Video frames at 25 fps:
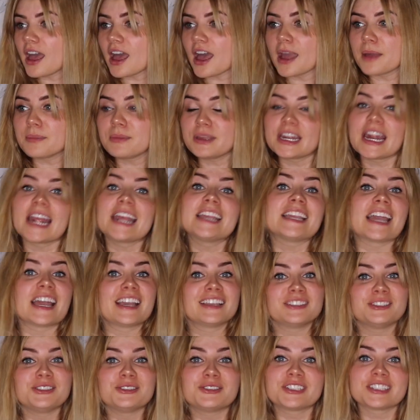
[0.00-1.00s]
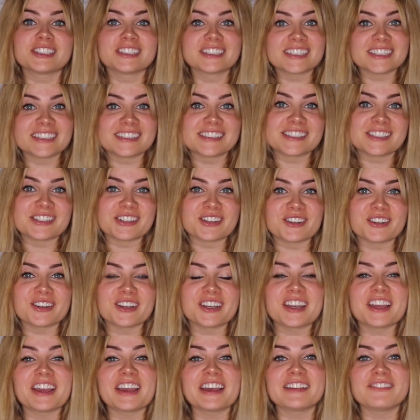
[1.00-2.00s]
I mean, I guess you can consider
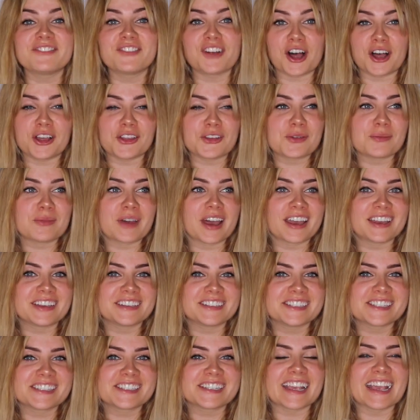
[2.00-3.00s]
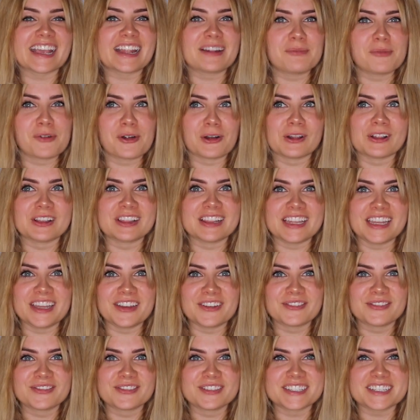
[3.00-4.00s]
it volumized and more
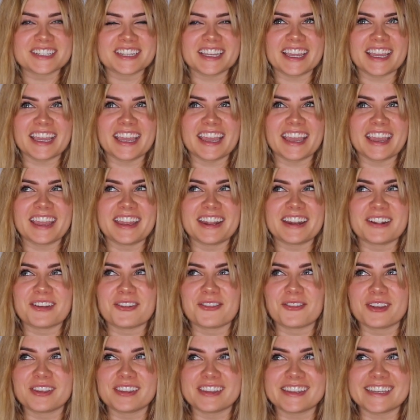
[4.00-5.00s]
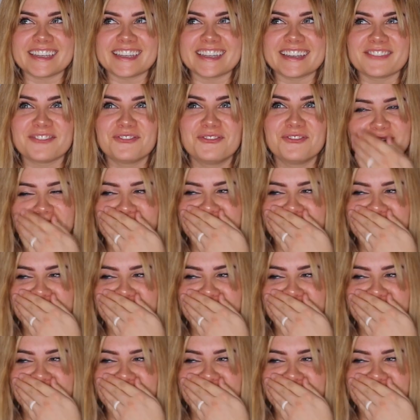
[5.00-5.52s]
lift in a really...